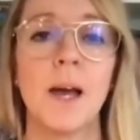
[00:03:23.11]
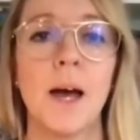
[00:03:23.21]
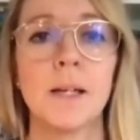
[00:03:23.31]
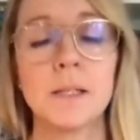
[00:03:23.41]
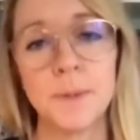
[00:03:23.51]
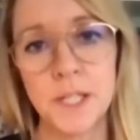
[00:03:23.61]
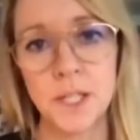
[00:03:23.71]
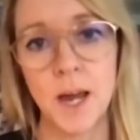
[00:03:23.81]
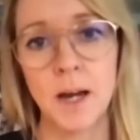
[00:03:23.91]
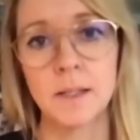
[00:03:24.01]
At Swedish
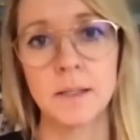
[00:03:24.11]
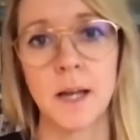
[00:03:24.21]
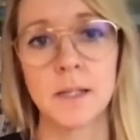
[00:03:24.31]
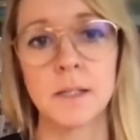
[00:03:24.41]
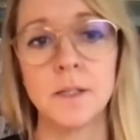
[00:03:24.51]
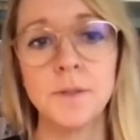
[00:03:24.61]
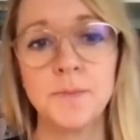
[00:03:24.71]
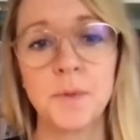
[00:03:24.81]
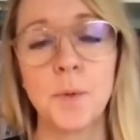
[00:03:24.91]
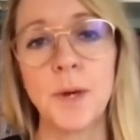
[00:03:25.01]
Care International,
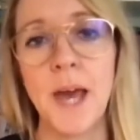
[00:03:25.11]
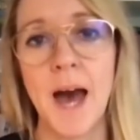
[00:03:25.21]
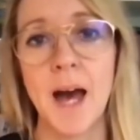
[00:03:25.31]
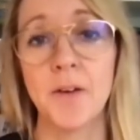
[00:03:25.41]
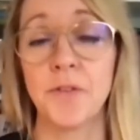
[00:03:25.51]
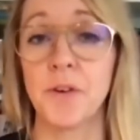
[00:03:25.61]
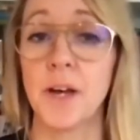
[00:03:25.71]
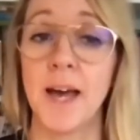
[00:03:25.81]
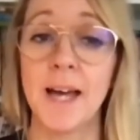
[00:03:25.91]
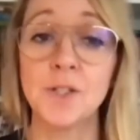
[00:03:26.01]
we have
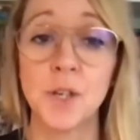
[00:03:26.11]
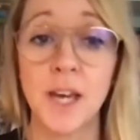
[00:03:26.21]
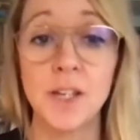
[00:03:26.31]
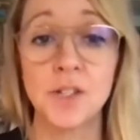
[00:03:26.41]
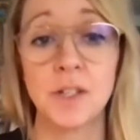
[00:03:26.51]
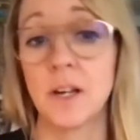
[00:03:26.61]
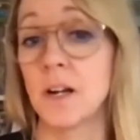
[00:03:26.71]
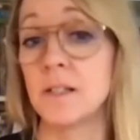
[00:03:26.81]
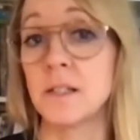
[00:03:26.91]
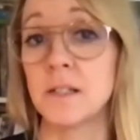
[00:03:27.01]
education and
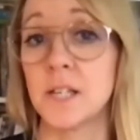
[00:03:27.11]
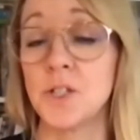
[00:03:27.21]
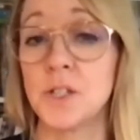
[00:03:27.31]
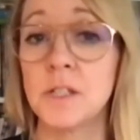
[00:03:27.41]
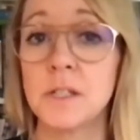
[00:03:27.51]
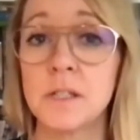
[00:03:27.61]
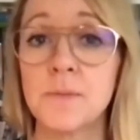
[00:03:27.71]
consultations.